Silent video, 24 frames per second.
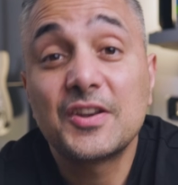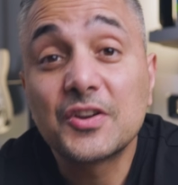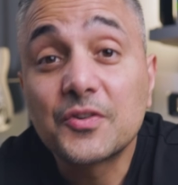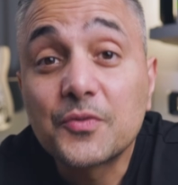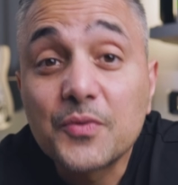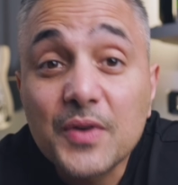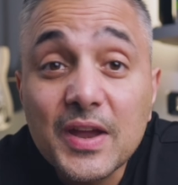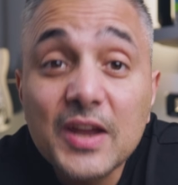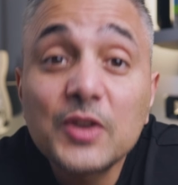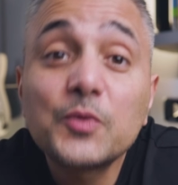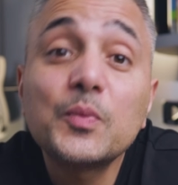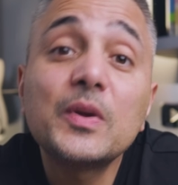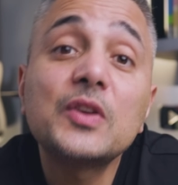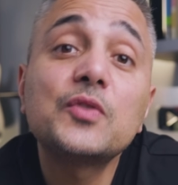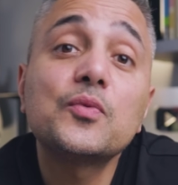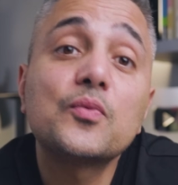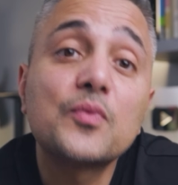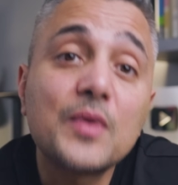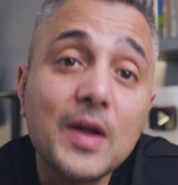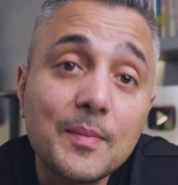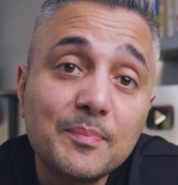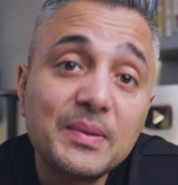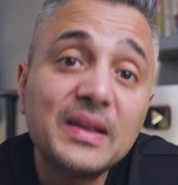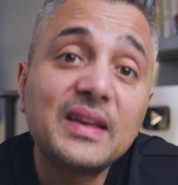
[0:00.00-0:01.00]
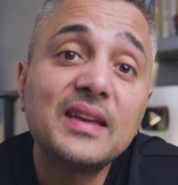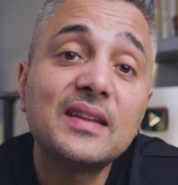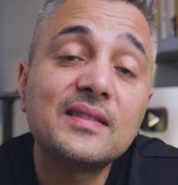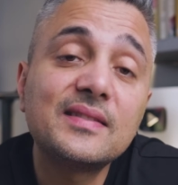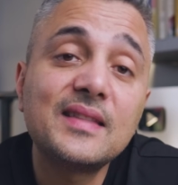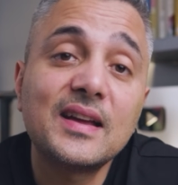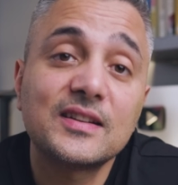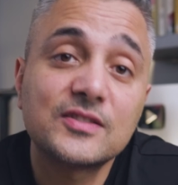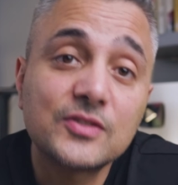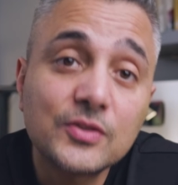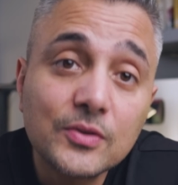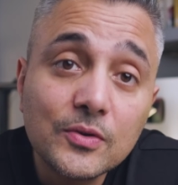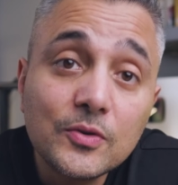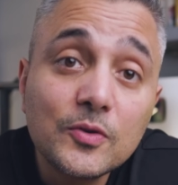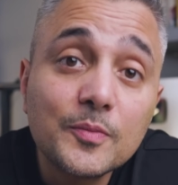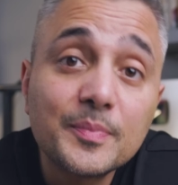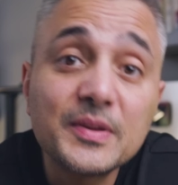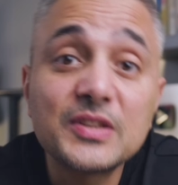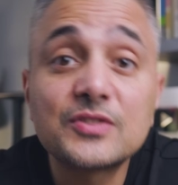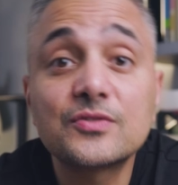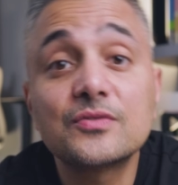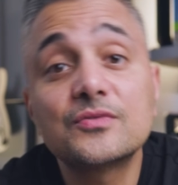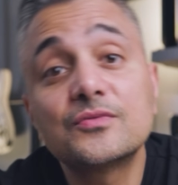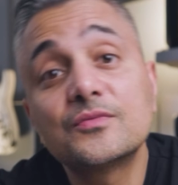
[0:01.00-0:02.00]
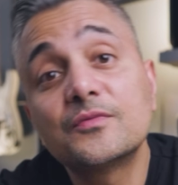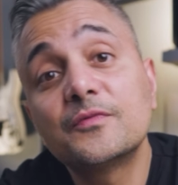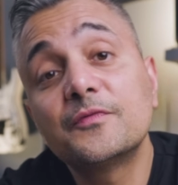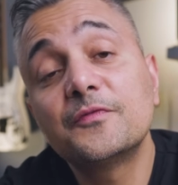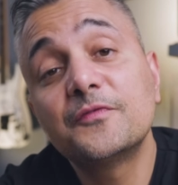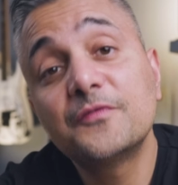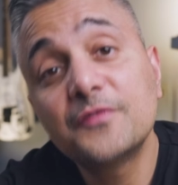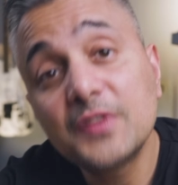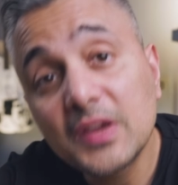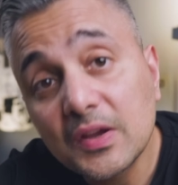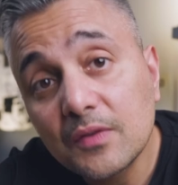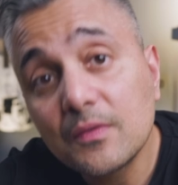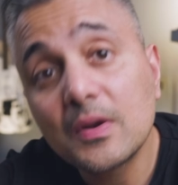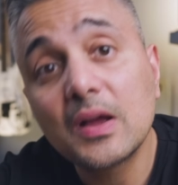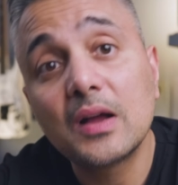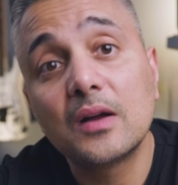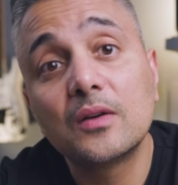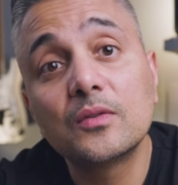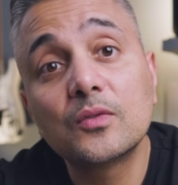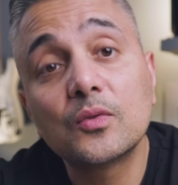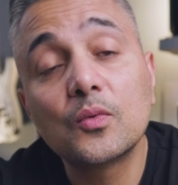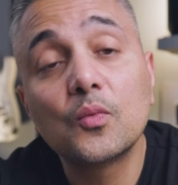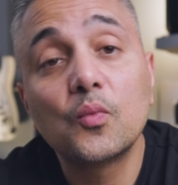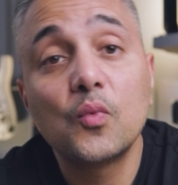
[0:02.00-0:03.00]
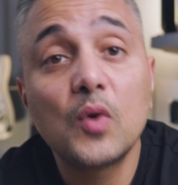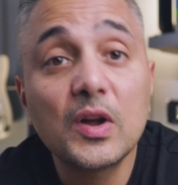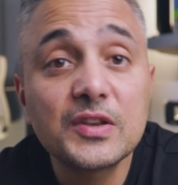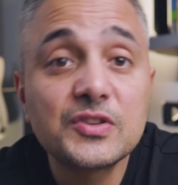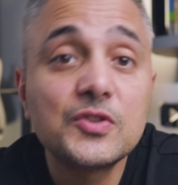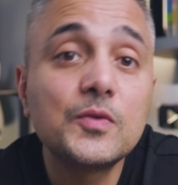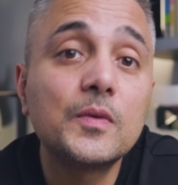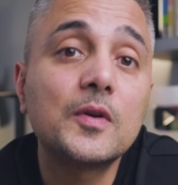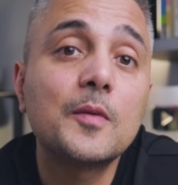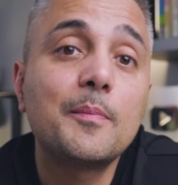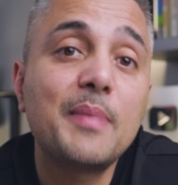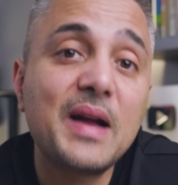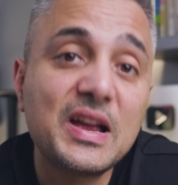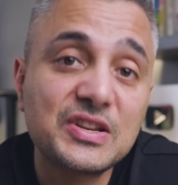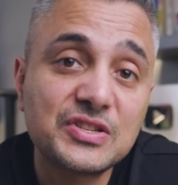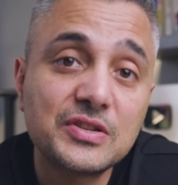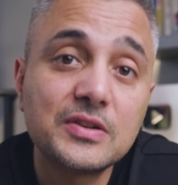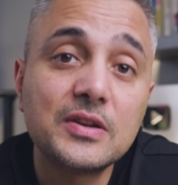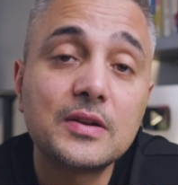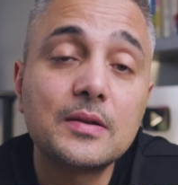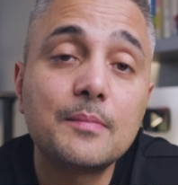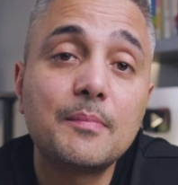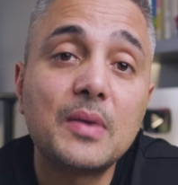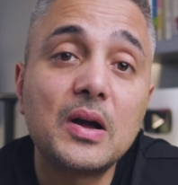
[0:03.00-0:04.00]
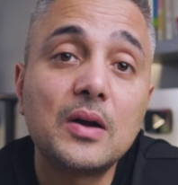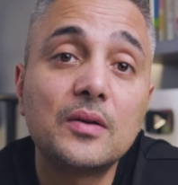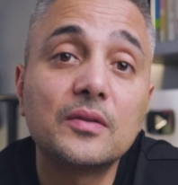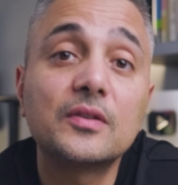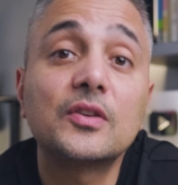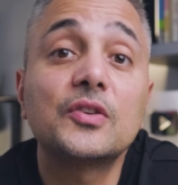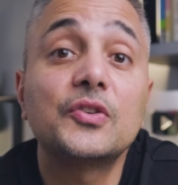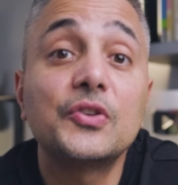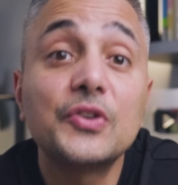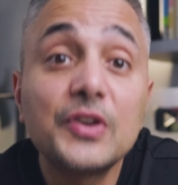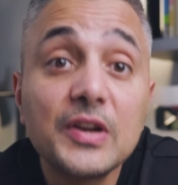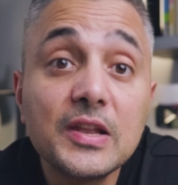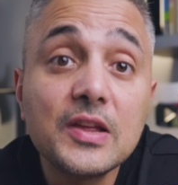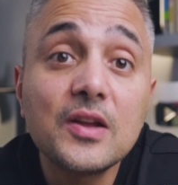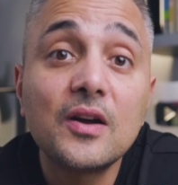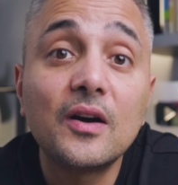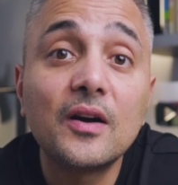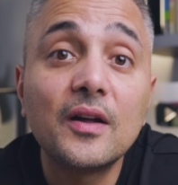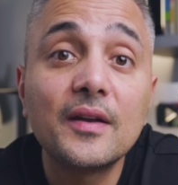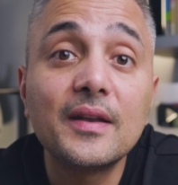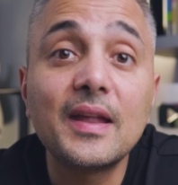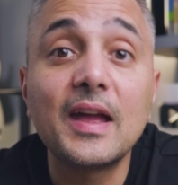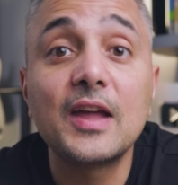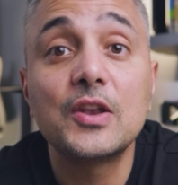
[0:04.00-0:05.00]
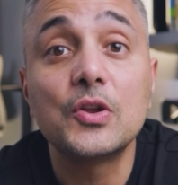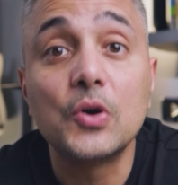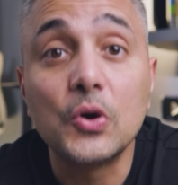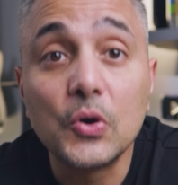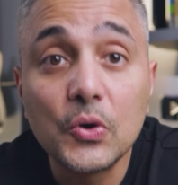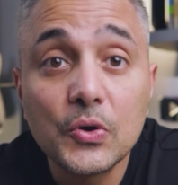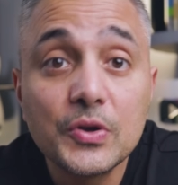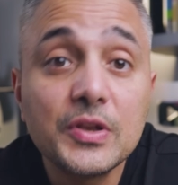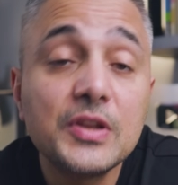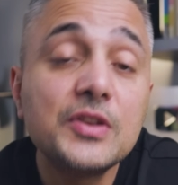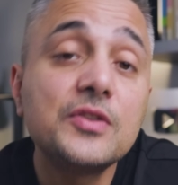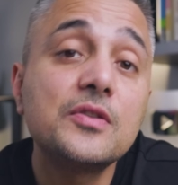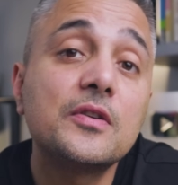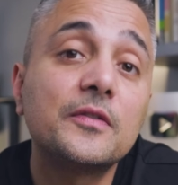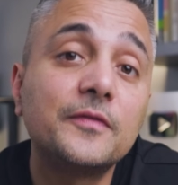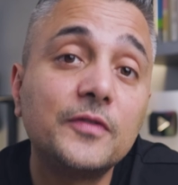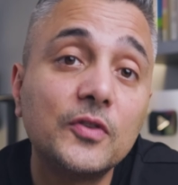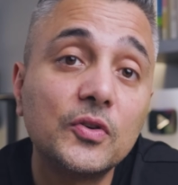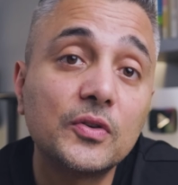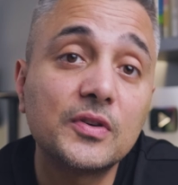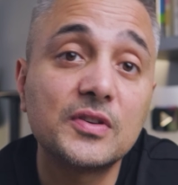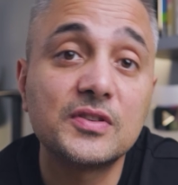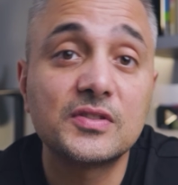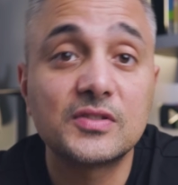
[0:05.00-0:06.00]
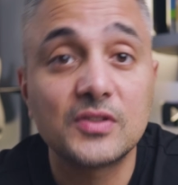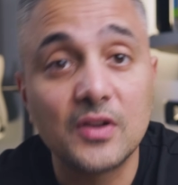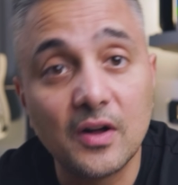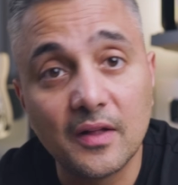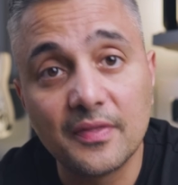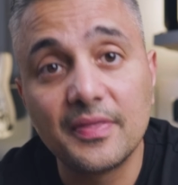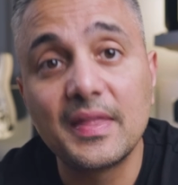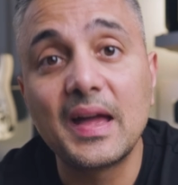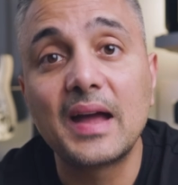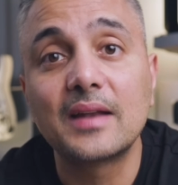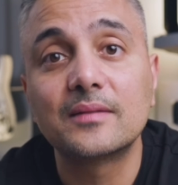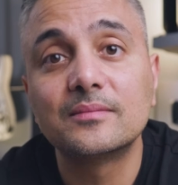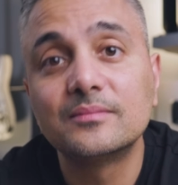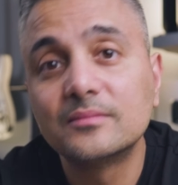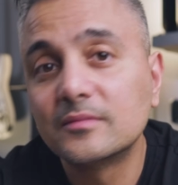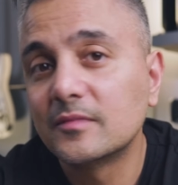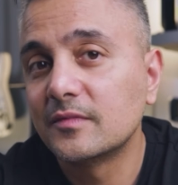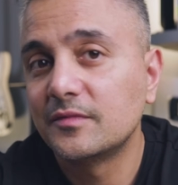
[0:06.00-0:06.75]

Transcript: And a great way to replicate that scope is to figure out what you are passionate about early on and hone in your focus on that.